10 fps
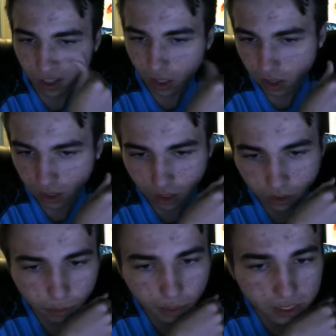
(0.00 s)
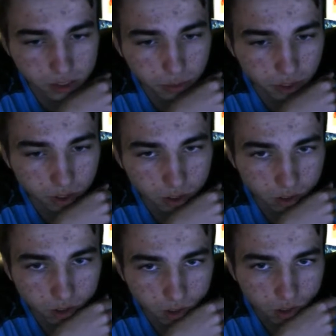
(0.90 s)
And then another Blast Blade.
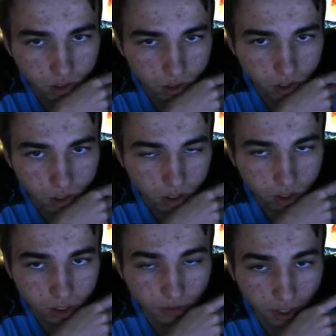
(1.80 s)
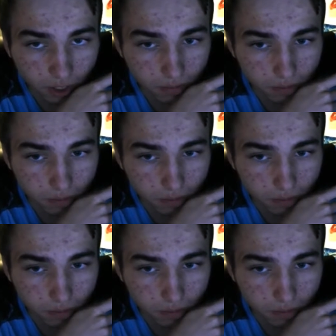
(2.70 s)
That's fine.